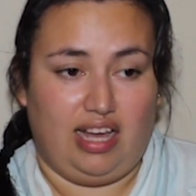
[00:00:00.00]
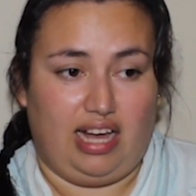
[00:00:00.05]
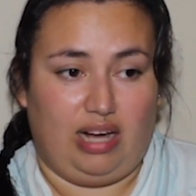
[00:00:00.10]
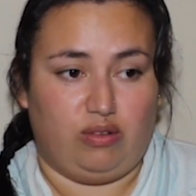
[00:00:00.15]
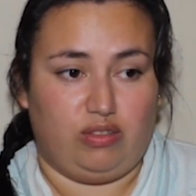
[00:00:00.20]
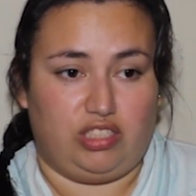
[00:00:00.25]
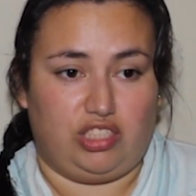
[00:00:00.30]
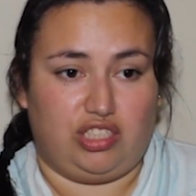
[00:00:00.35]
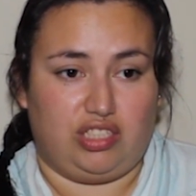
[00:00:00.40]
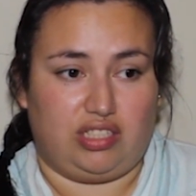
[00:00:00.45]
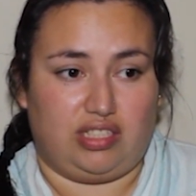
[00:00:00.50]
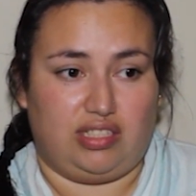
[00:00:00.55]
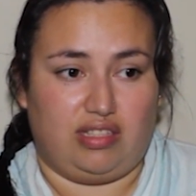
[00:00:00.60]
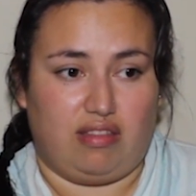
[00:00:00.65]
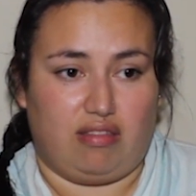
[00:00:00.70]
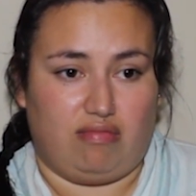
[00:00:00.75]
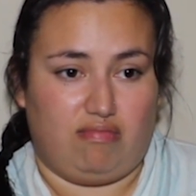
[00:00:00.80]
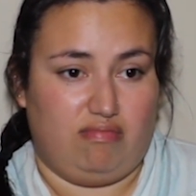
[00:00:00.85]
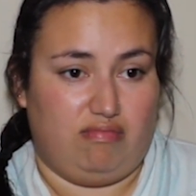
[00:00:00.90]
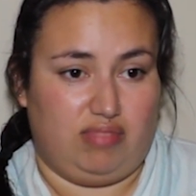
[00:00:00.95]
I was just
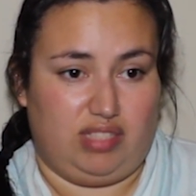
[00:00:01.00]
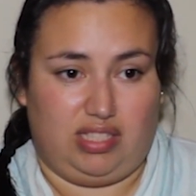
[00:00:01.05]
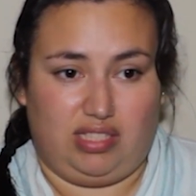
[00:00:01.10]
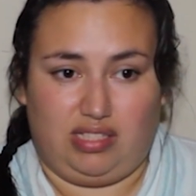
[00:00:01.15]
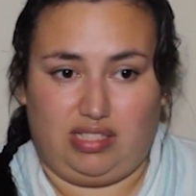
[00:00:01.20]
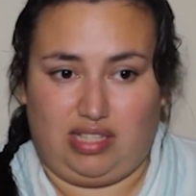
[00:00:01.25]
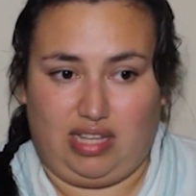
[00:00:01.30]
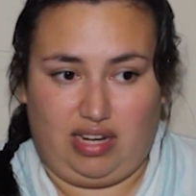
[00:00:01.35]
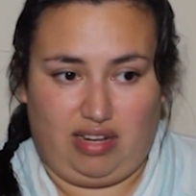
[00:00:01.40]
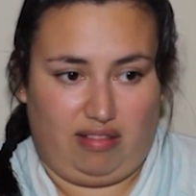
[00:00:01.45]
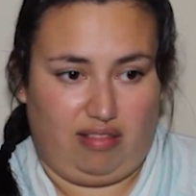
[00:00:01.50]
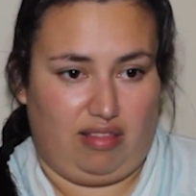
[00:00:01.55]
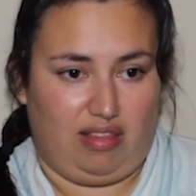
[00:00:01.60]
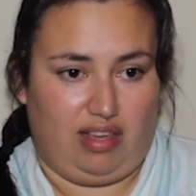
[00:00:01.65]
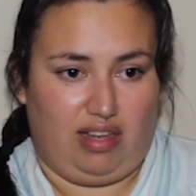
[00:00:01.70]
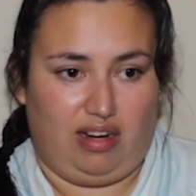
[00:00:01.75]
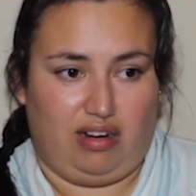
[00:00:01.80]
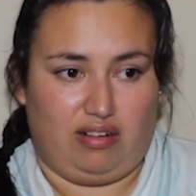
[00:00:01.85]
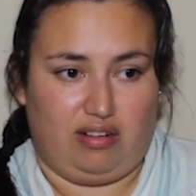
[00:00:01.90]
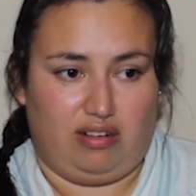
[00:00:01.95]
sitting
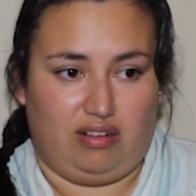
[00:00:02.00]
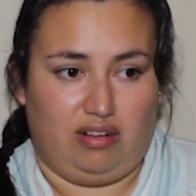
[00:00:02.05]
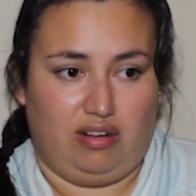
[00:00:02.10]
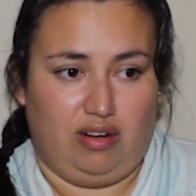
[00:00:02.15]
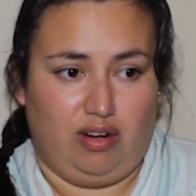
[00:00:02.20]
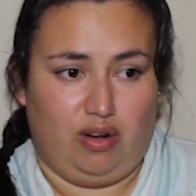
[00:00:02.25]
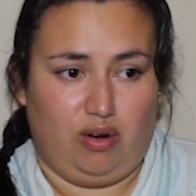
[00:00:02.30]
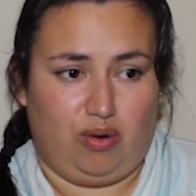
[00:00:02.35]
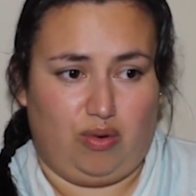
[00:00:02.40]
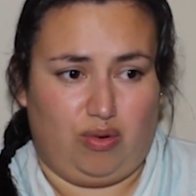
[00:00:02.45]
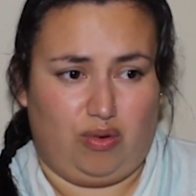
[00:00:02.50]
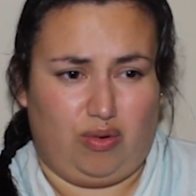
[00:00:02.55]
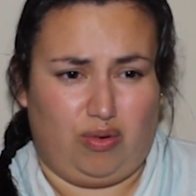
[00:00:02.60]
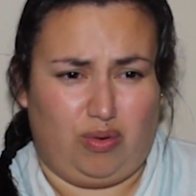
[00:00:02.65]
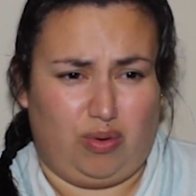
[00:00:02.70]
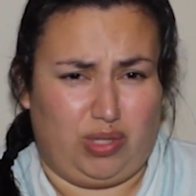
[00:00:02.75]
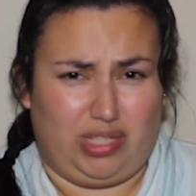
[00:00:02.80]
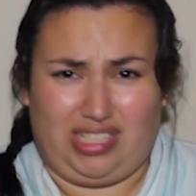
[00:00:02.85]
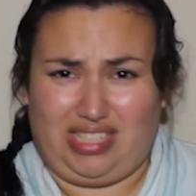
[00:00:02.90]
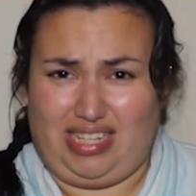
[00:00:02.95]
there
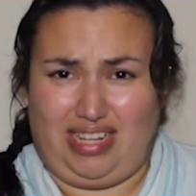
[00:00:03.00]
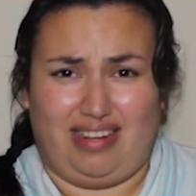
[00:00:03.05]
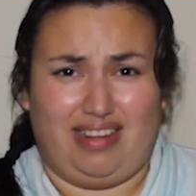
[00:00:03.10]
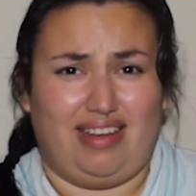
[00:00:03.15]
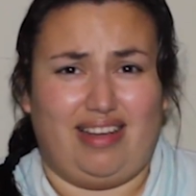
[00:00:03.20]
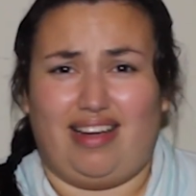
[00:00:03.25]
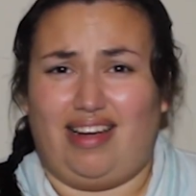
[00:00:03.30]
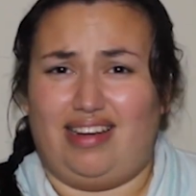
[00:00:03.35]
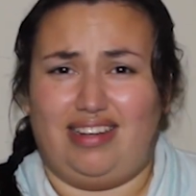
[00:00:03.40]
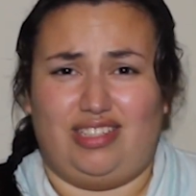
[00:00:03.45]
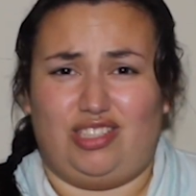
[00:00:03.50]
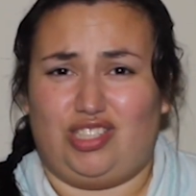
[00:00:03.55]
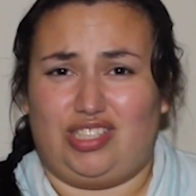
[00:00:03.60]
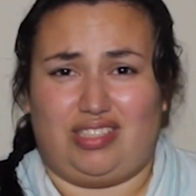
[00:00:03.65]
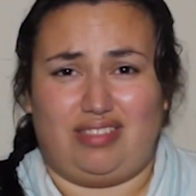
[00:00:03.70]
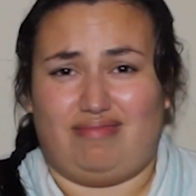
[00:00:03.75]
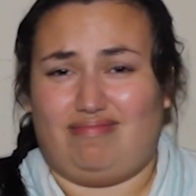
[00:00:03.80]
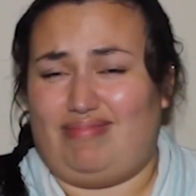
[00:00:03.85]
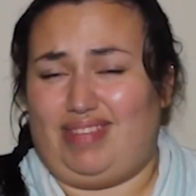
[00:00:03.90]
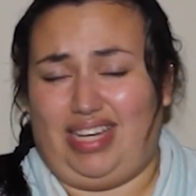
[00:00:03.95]
or standing.
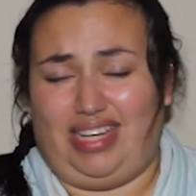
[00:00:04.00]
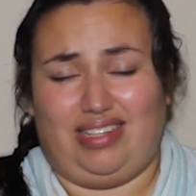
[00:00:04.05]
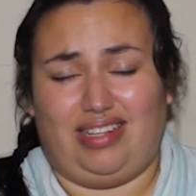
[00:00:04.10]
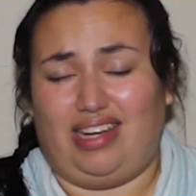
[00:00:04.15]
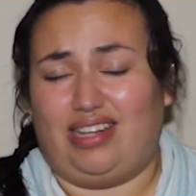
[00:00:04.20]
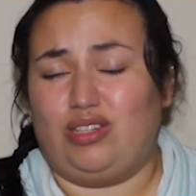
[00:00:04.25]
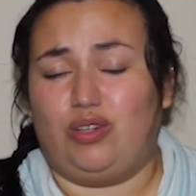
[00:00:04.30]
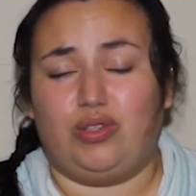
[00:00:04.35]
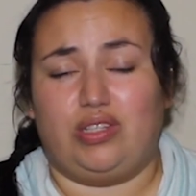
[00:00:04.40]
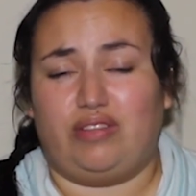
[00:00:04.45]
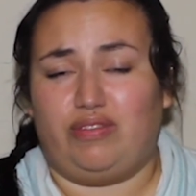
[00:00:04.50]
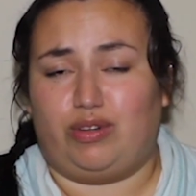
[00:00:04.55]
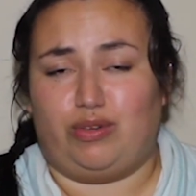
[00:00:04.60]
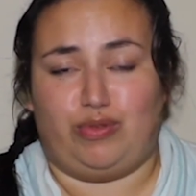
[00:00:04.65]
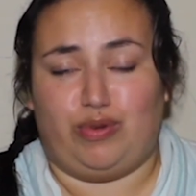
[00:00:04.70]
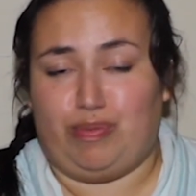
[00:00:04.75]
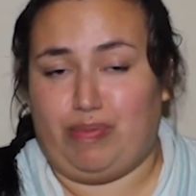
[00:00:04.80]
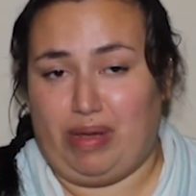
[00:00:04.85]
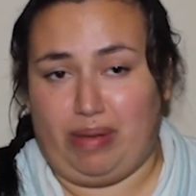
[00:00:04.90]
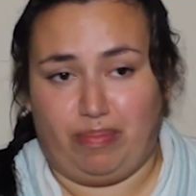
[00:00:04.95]
I don't
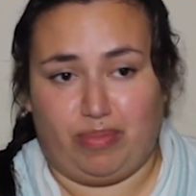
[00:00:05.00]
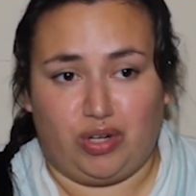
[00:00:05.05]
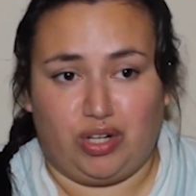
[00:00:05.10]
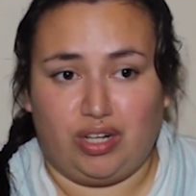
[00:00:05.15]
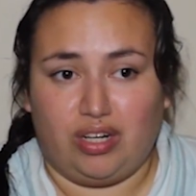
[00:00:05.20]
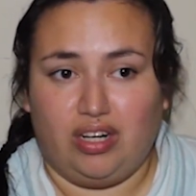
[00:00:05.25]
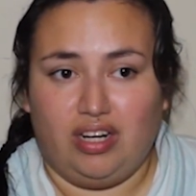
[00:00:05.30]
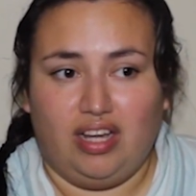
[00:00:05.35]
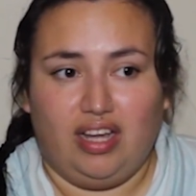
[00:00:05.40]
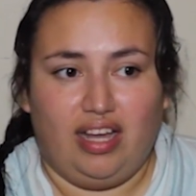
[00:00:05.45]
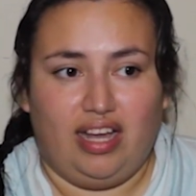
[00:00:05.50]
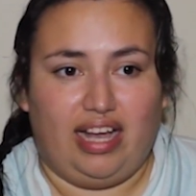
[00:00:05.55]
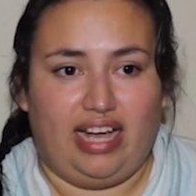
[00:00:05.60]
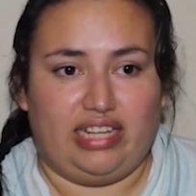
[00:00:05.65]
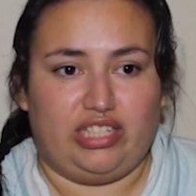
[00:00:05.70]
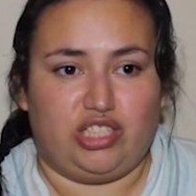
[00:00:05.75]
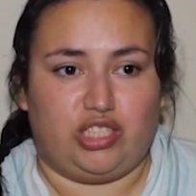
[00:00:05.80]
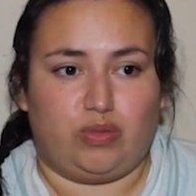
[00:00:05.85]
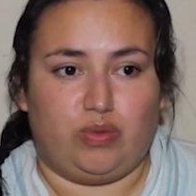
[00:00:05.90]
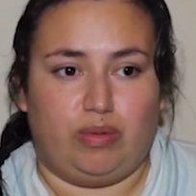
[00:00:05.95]
even remember.
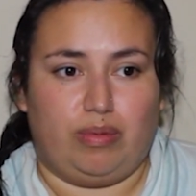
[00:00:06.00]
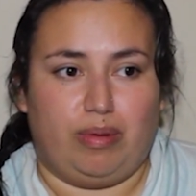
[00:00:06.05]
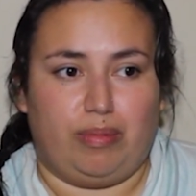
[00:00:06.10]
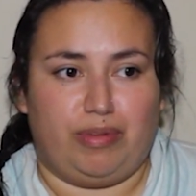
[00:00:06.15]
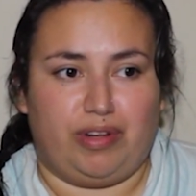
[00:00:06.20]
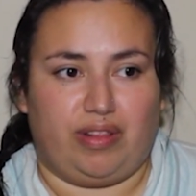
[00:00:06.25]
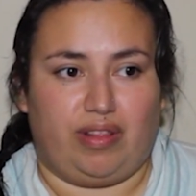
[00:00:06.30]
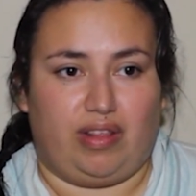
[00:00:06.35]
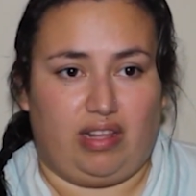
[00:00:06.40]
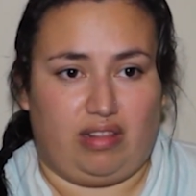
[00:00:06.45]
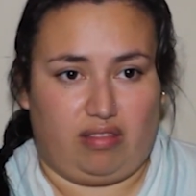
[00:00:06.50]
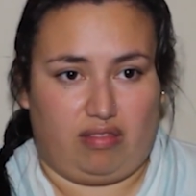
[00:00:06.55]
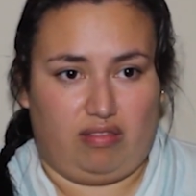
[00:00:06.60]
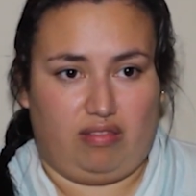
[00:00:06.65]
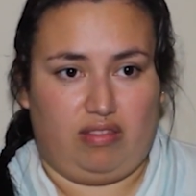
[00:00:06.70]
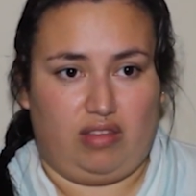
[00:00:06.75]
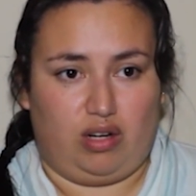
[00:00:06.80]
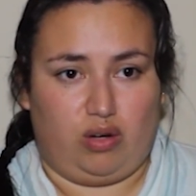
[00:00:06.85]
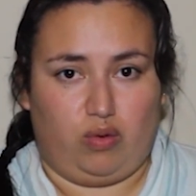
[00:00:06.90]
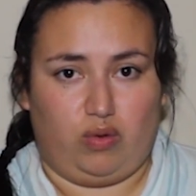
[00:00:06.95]
I just remember that
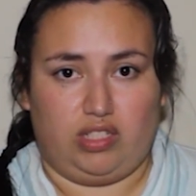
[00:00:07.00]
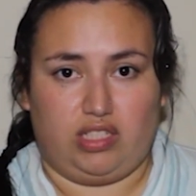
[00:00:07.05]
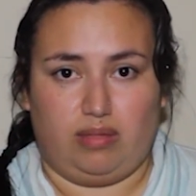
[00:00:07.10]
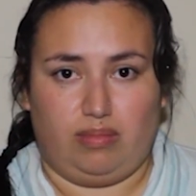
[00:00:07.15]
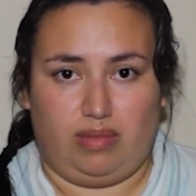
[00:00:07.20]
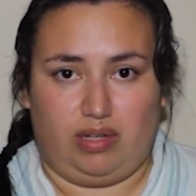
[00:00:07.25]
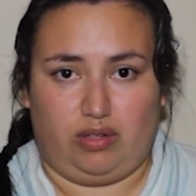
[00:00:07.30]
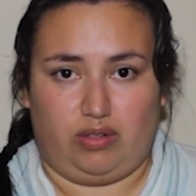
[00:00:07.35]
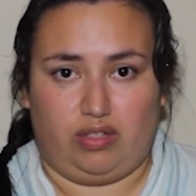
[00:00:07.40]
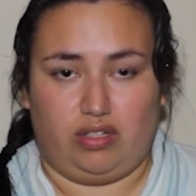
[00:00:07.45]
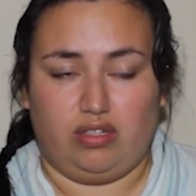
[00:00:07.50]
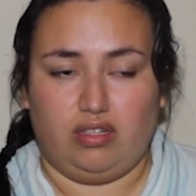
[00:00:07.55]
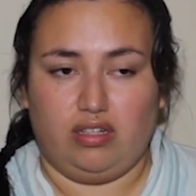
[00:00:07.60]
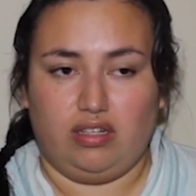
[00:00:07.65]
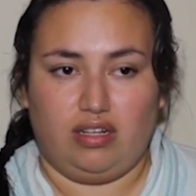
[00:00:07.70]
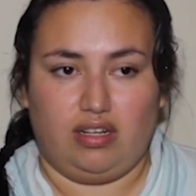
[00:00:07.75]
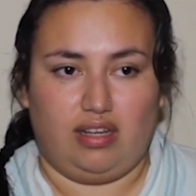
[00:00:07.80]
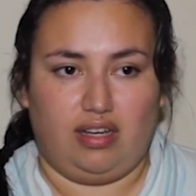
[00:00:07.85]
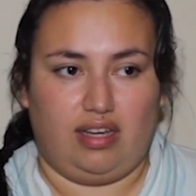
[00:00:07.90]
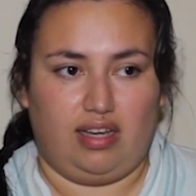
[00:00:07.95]
there was a
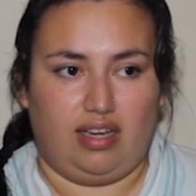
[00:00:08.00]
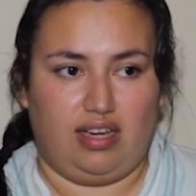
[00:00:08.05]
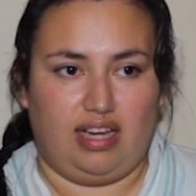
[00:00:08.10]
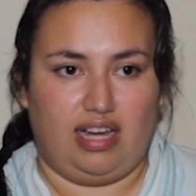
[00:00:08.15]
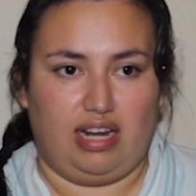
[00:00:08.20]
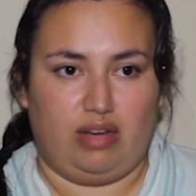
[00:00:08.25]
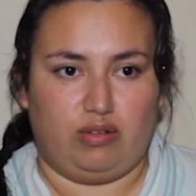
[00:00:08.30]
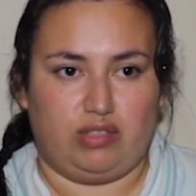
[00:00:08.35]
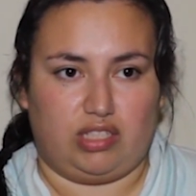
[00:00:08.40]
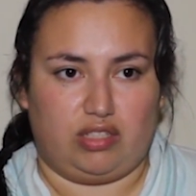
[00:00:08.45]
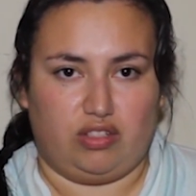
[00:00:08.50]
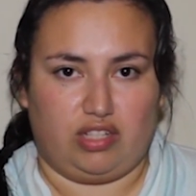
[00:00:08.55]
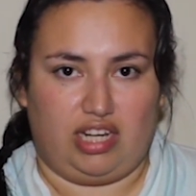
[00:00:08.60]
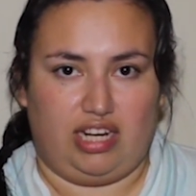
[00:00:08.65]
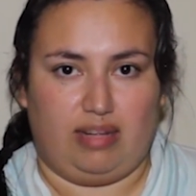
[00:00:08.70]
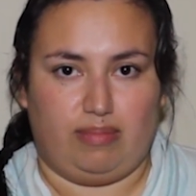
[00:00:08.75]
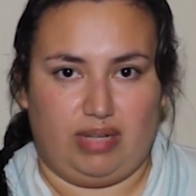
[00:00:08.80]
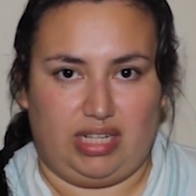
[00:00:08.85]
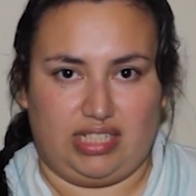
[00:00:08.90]
mirror, and I was looking at